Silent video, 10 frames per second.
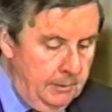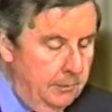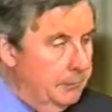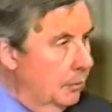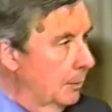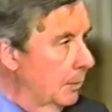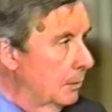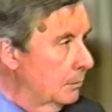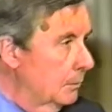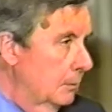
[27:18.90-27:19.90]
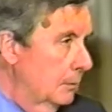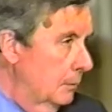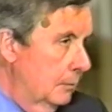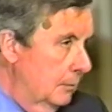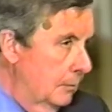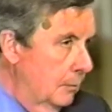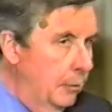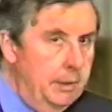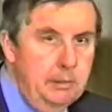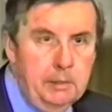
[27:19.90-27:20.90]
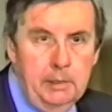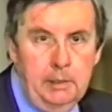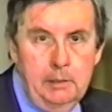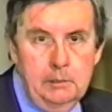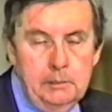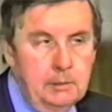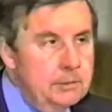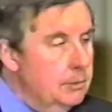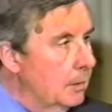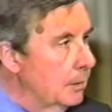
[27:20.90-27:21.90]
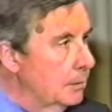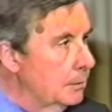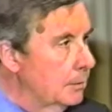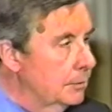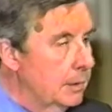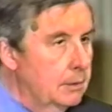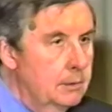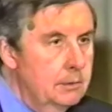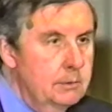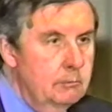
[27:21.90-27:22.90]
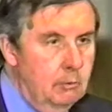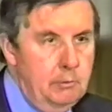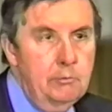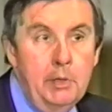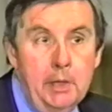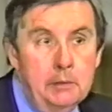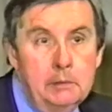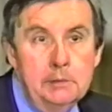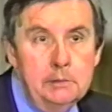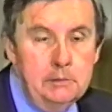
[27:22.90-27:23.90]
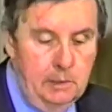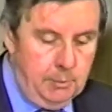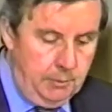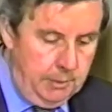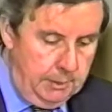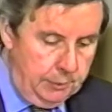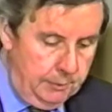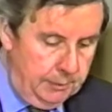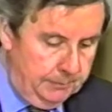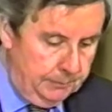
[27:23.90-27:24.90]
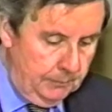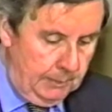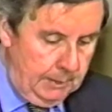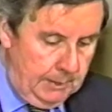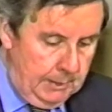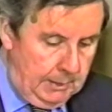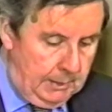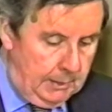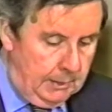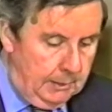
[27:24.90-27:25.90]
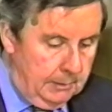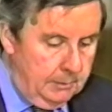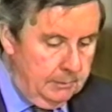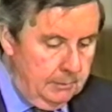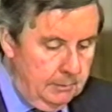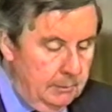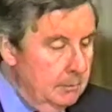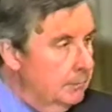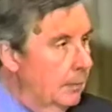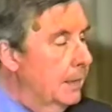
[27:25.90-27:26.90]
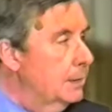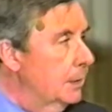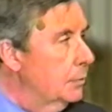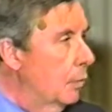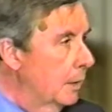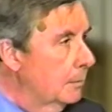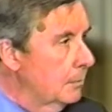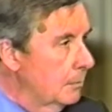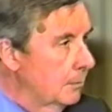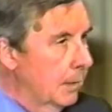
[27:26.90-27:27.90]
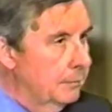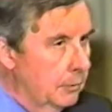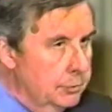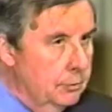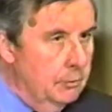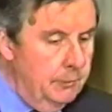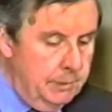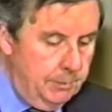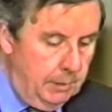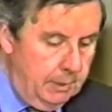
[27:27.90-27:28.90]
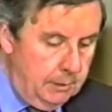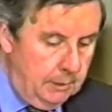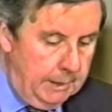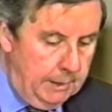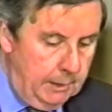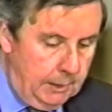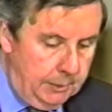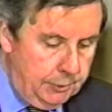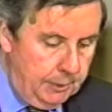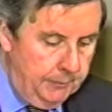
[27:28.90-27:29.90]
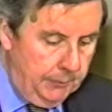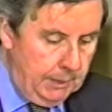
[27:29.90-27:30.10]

The former, we, the Canadians, the Australians, New Zealanders, were created as immigrant nations. Uh, France is one by virtue of its political ideology,